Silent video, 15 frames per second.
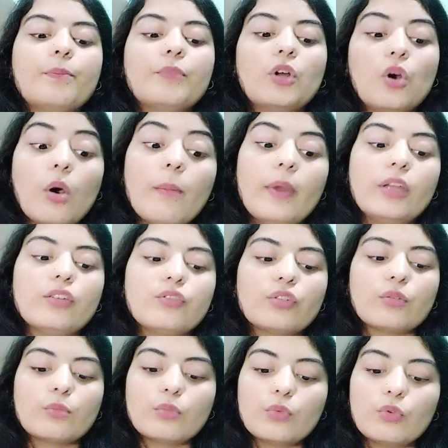government to
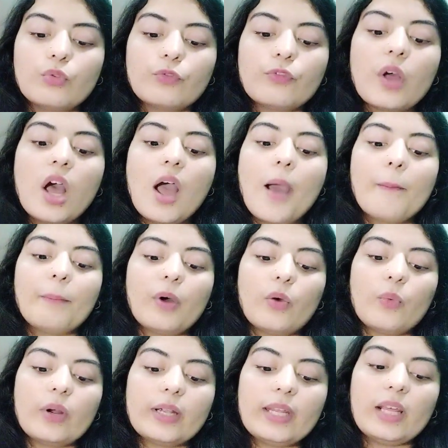remove
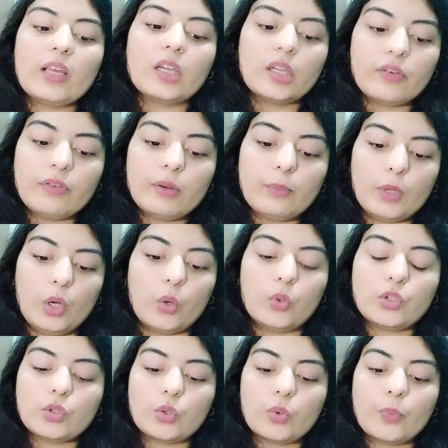poverty are given below.
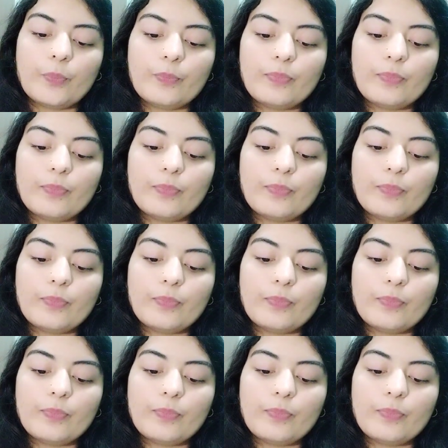So